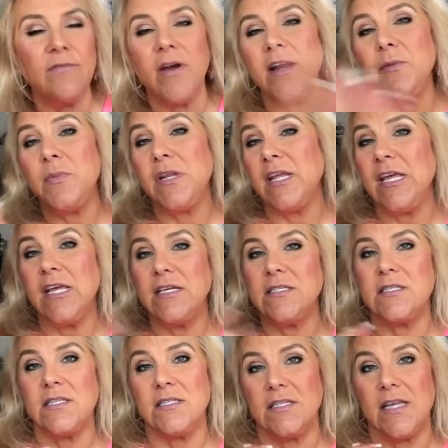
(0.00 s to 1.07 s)
Vitamin E
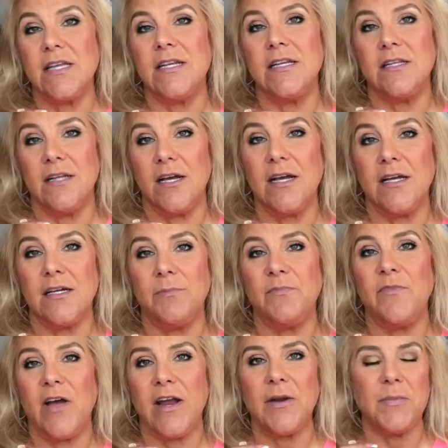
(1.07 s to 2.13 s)
is the skin
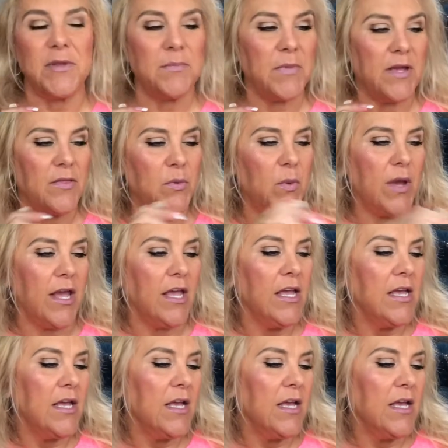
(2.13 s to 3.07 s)
vitamin, by the way.